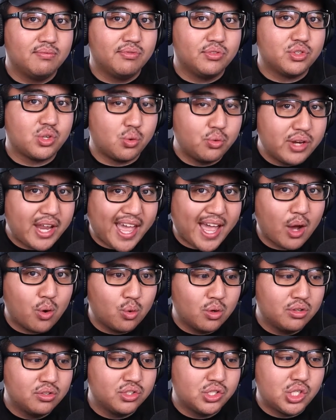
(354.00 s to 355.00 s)
So
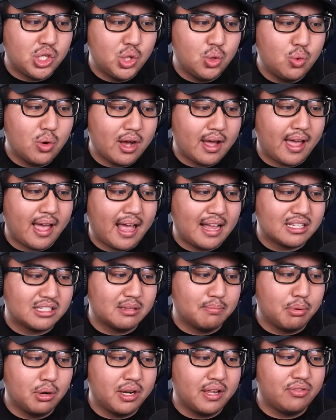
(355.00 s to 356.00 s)
now Tua has
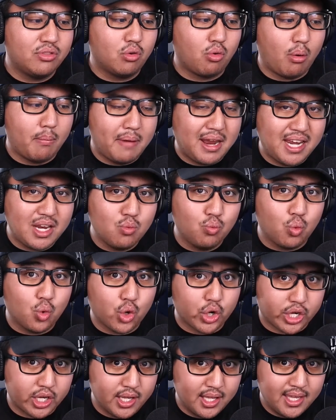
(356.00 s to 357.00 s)
to put in the remaining
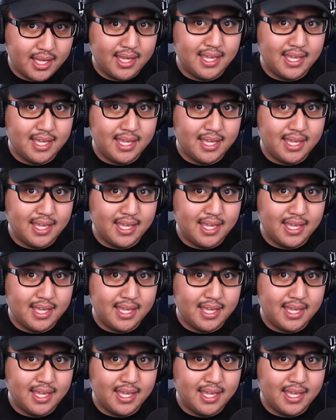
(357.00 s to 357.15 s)
work